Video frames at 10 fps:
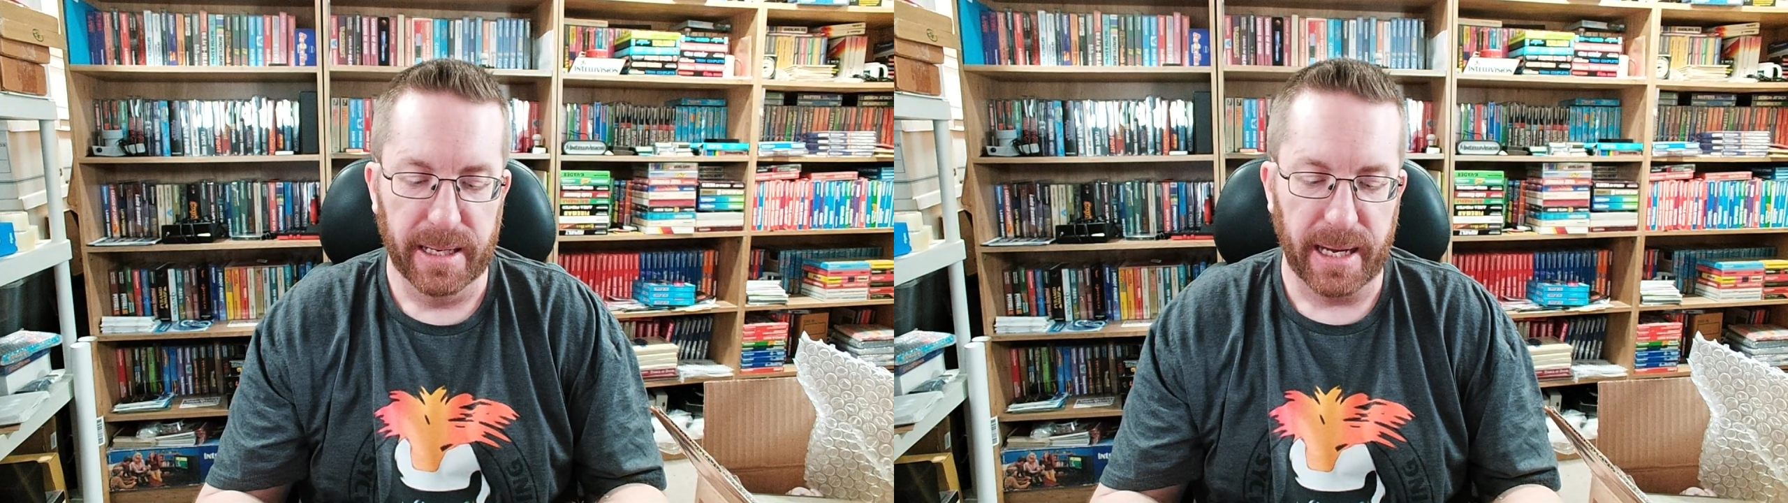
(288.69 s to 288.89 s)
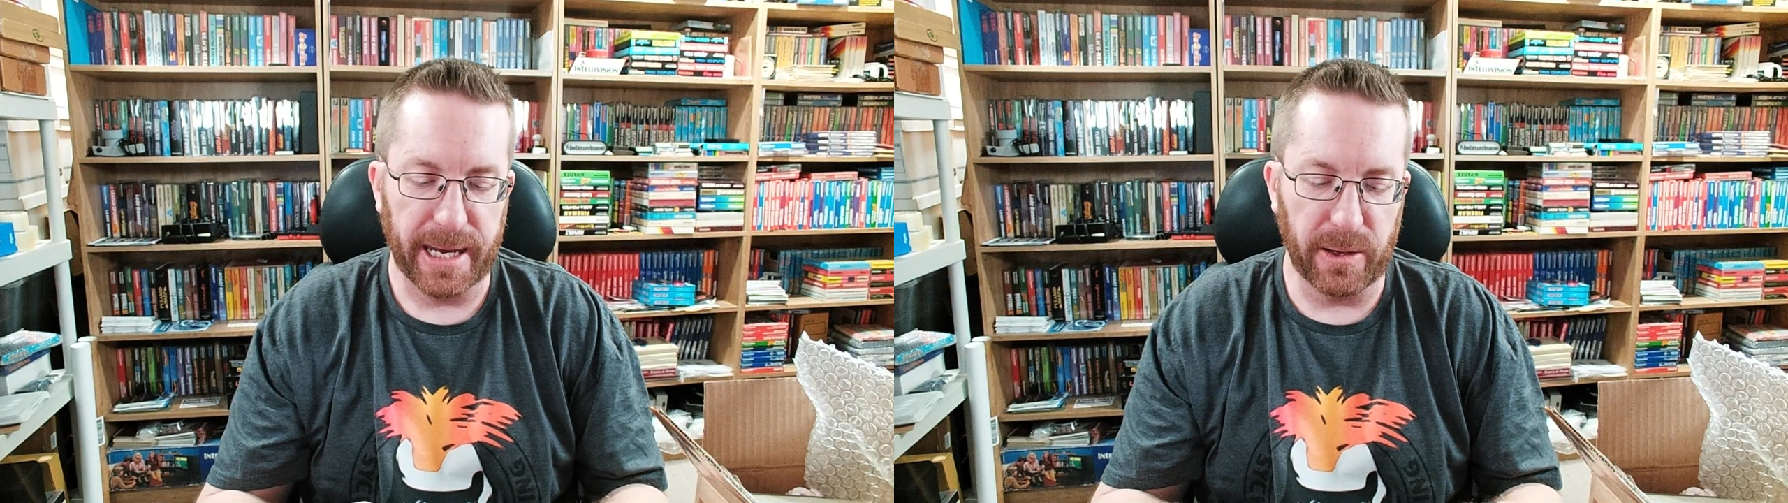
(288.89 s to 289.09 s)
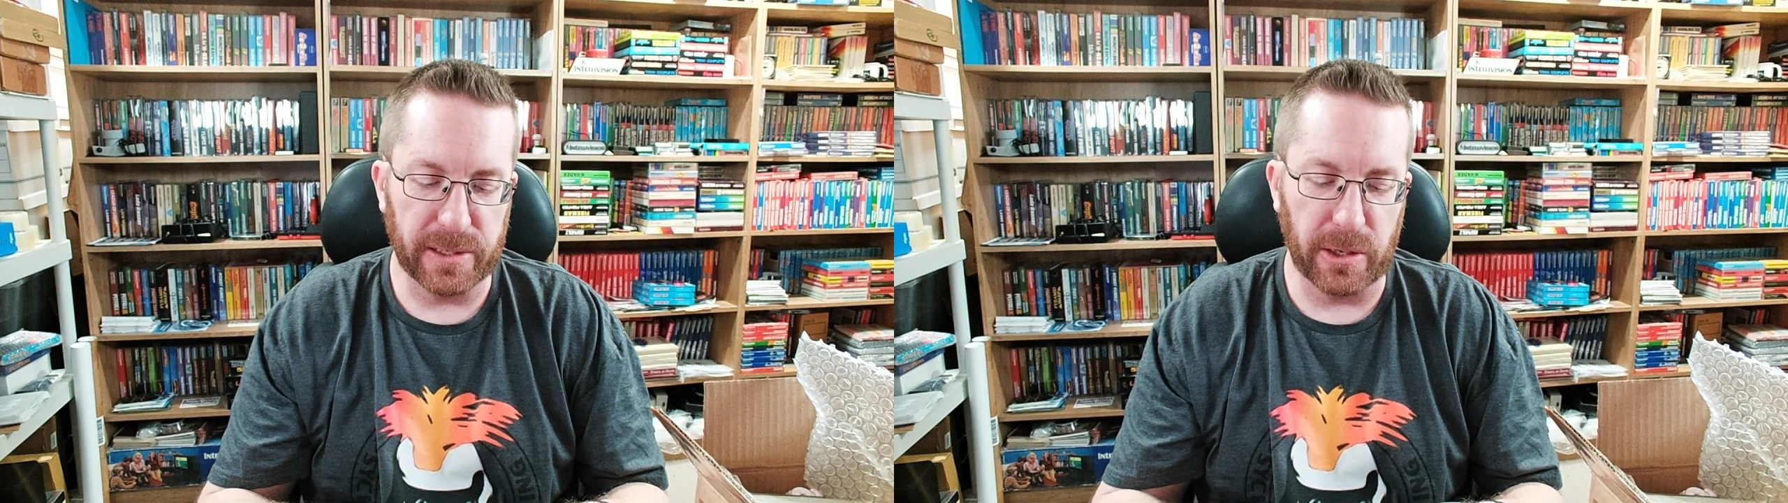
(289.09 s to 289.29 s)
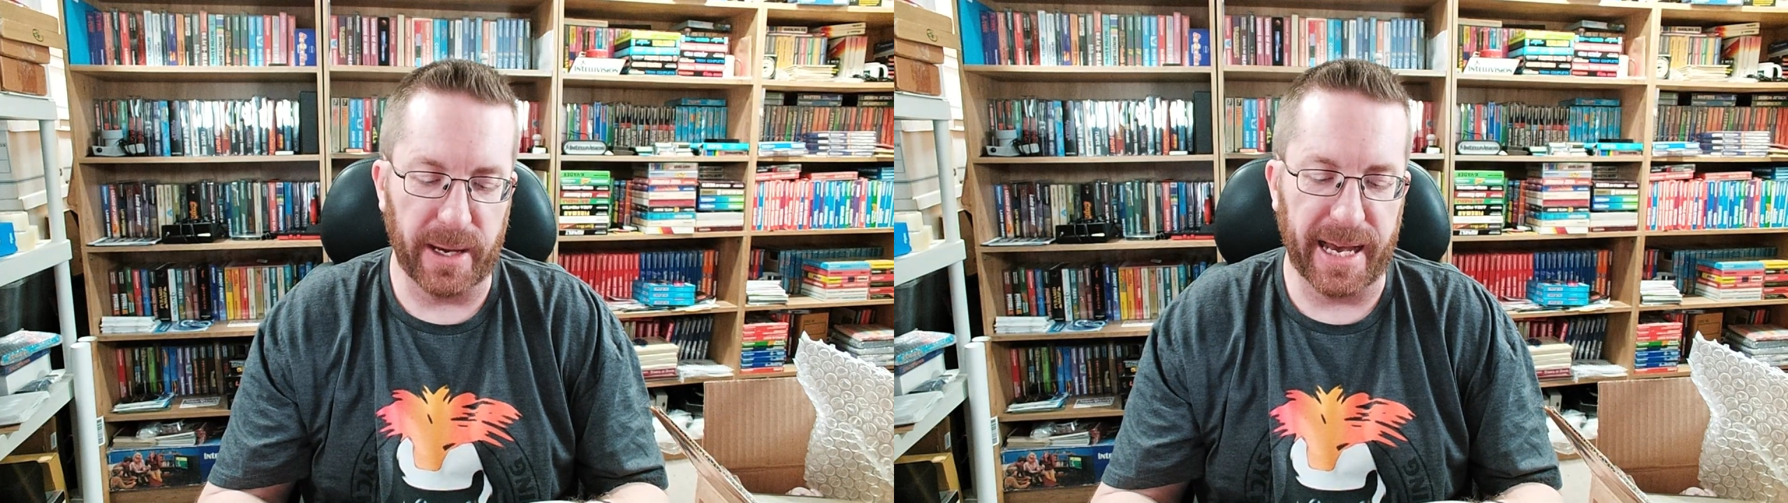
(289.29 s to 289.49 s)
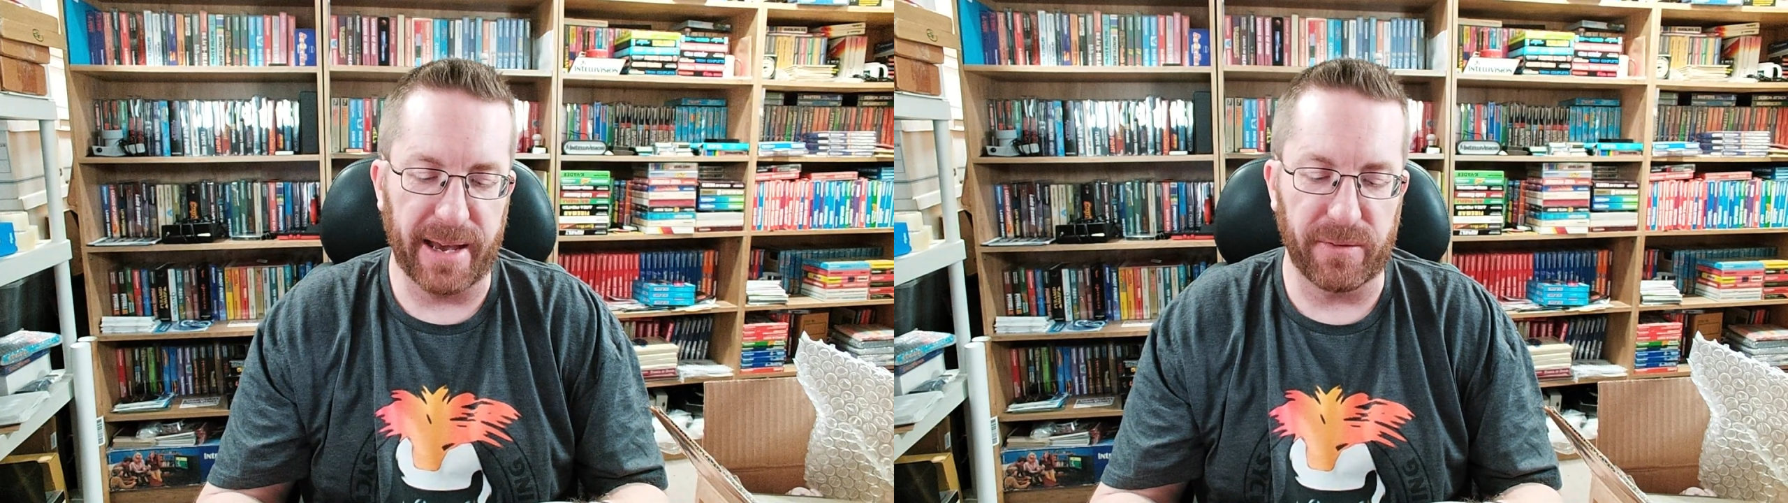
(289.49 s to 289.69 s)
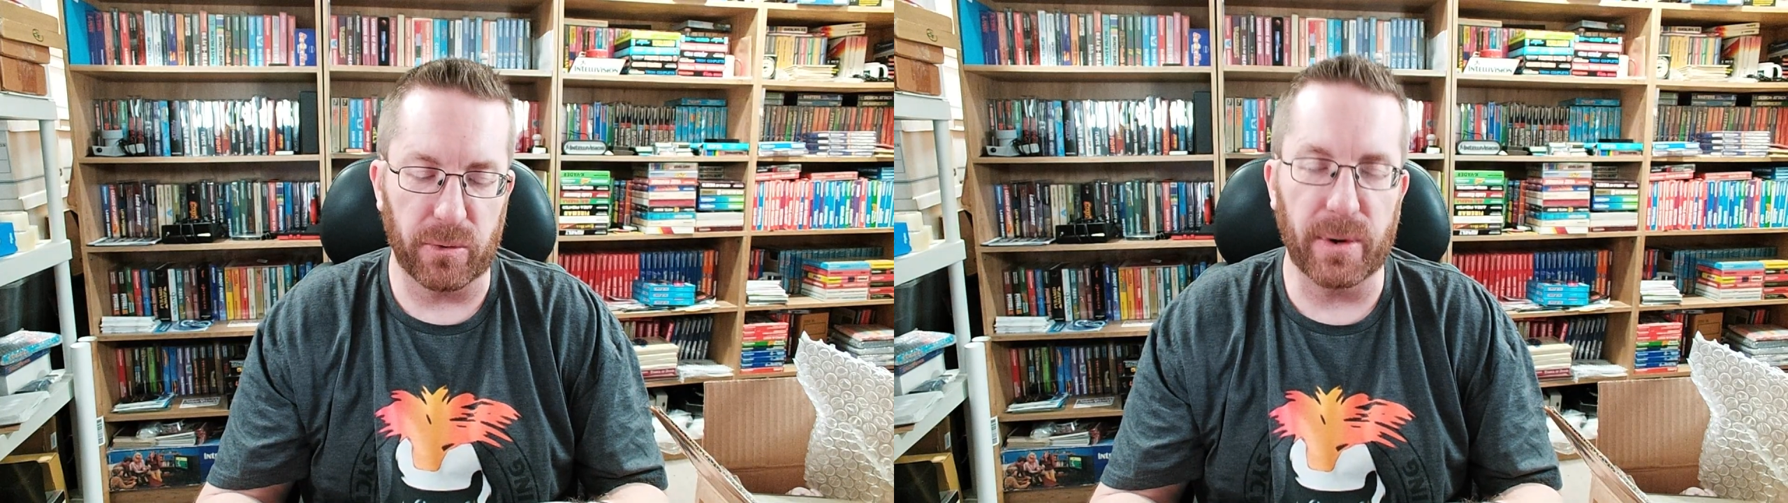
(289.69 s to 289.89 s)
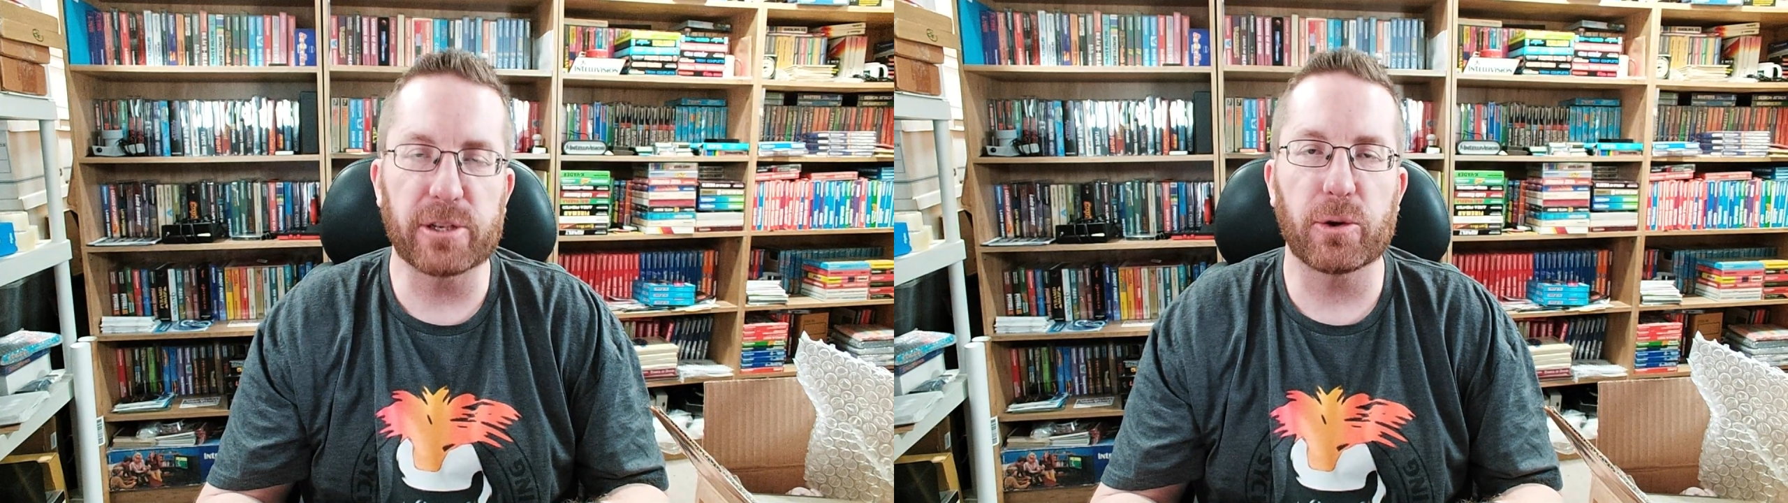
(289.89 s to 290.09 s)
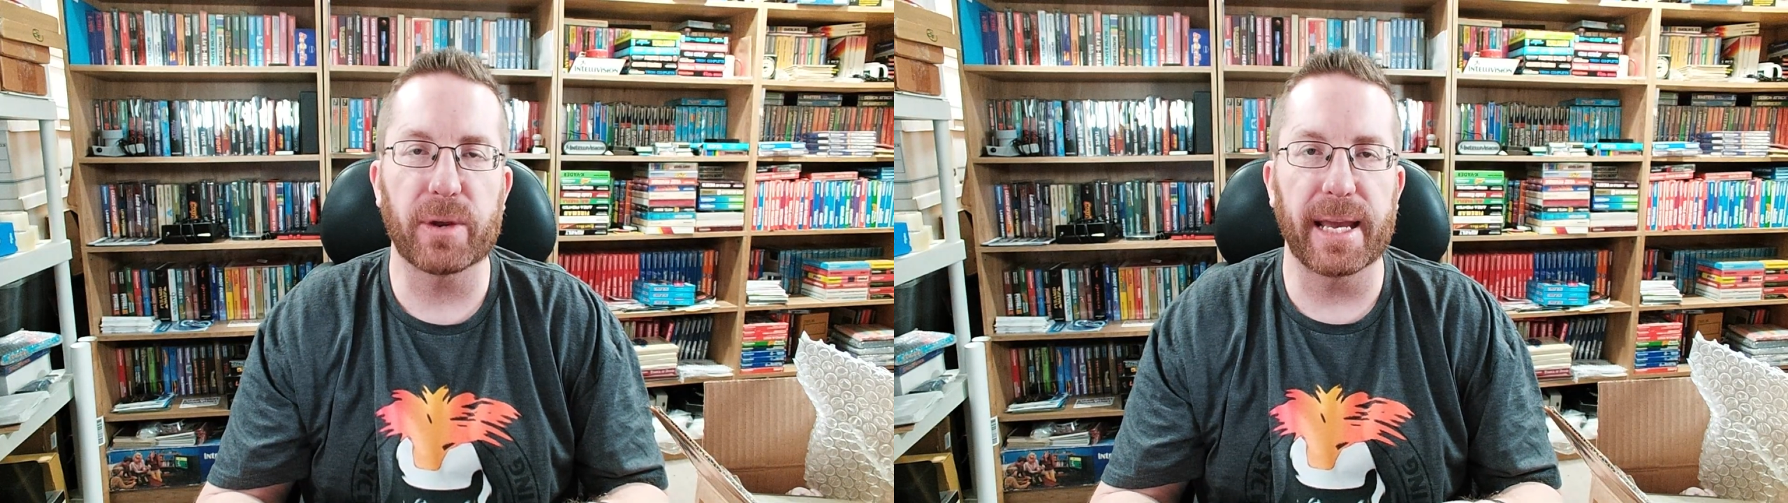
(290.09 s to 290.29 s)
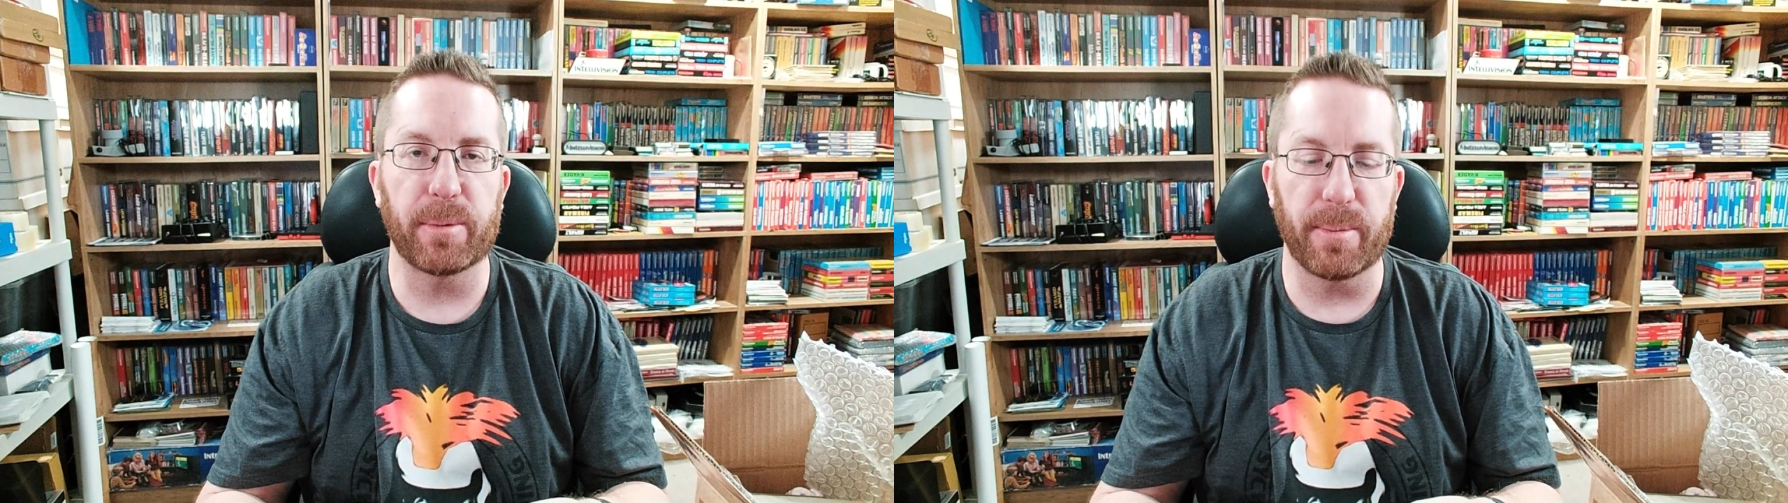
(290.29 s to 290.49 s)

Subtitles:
I also have Retro Gamer